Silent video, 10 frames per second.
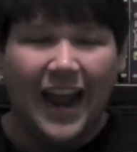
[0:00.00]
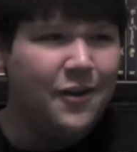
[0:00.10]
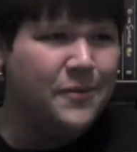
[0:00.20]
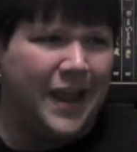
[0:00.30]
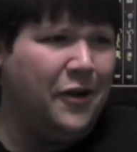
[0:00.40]
I
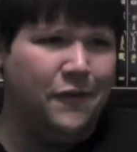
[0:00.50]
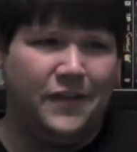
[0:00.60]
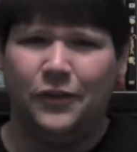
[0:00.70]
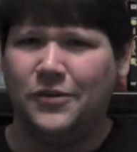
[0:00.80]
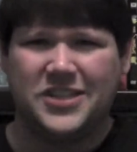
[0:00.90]
don't care
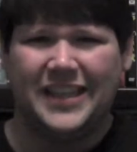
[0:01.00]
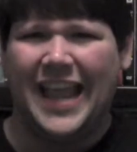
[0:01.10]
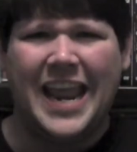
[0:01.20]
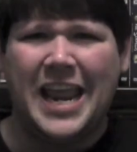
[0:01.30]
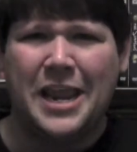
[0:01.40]
if it looks
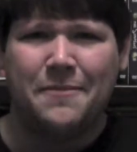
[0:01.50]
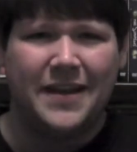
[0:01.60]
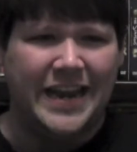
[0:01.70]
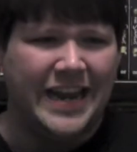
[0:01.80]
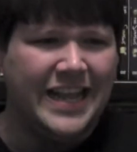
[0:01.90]
lame
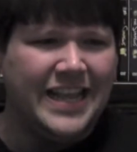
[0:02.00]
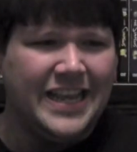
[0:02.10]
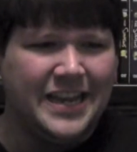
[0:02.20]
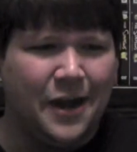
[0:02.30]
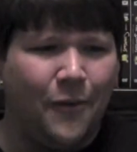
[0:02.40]
and,
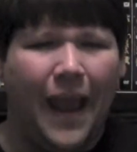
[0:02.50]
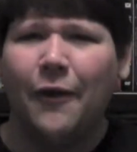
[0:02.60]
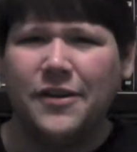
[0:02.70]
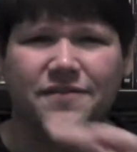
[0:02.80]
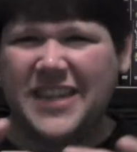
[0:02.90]
you know,
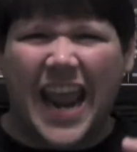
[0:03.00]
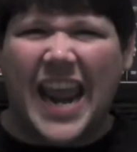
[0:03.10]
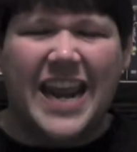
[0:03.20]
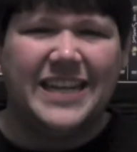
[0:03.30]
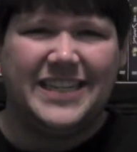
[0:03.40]
out of
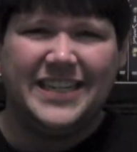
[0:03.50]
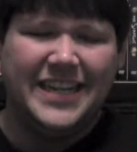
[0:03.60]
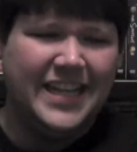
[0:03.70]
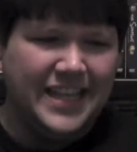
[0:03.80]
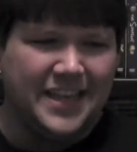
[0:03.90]
date,
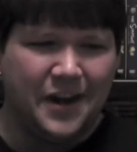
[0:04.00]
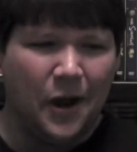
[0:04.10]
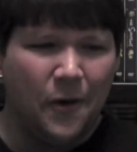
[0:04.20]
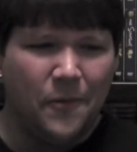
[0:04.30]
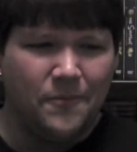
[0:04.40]
you
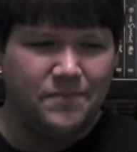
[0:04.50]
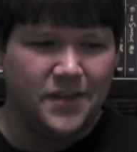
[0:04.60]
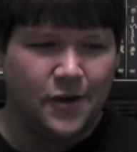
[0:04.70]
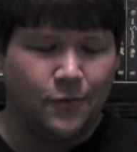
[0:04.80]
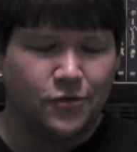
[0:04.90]
know,
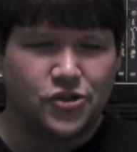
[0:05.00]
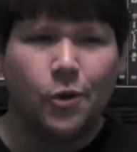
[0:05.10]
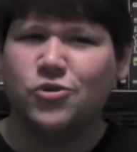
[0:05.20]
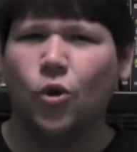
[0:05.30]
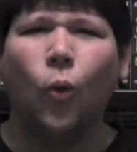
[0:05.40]
there's
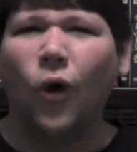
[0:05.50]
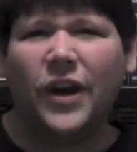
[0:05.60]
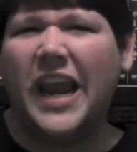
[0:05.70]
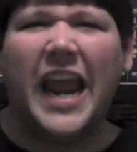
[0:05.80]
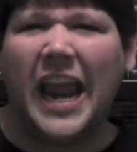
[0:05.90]
no
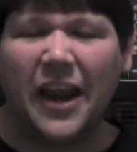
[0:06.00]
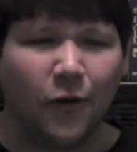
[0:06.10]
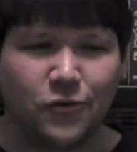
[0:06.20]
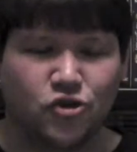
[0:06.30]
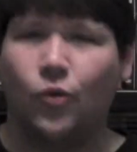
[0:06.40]
twerking
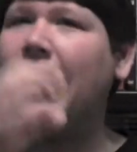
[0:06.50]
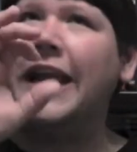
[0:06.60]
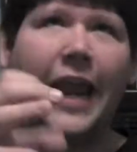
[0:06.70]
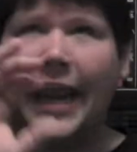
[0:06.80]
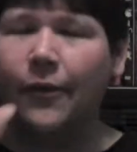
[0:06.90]
or
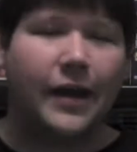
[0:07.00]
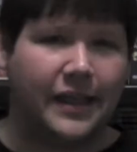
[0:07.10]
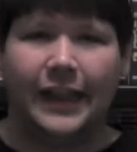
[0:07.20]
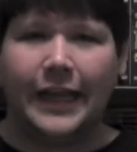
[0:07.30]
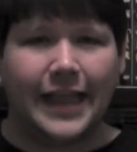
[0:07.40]
drinking or
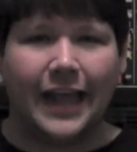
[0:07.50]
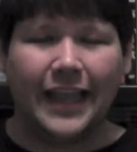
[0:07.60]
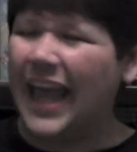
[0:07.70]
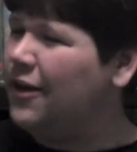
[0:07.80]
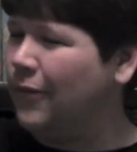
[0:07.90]
anything like
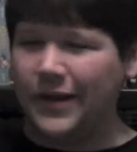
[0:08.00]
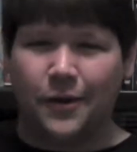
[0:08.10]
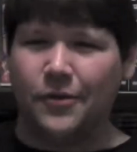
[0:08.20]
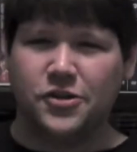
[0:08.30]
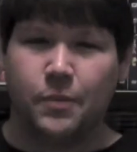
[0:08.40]
that. Like, I don't want to
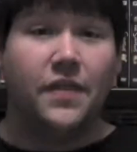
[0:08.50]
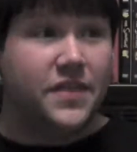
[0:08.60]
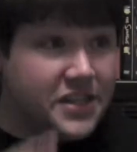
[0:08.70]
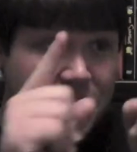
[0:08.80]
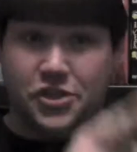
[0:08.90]
go to those
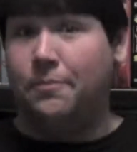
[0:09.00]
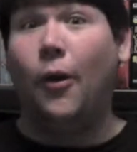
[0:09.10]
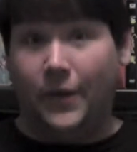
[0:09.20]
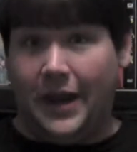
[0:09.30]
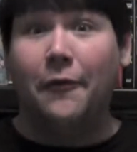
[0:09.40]
parties. This is the
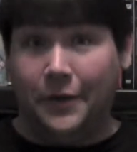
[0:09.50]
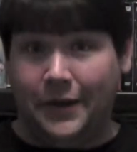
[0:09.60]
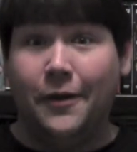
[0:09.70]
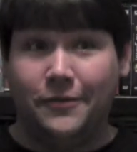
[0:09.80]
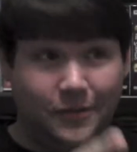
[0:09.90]
party I want
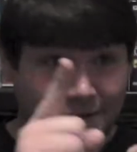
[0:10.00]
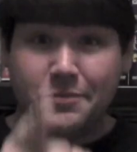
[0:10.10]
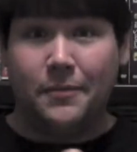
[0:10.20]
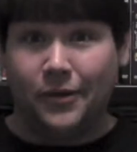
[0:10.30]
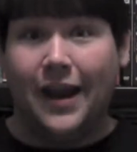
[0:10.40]
to go to.
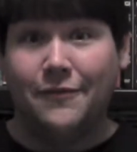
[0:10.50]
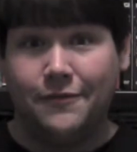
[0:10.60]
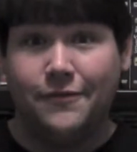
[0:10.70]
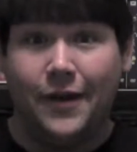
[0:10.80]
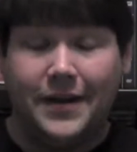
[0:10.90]
These people are
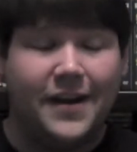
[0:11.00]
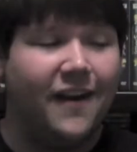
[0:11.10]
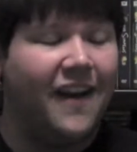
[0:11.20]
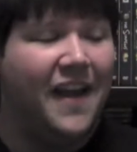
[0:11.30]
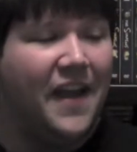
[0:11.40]
having fun here.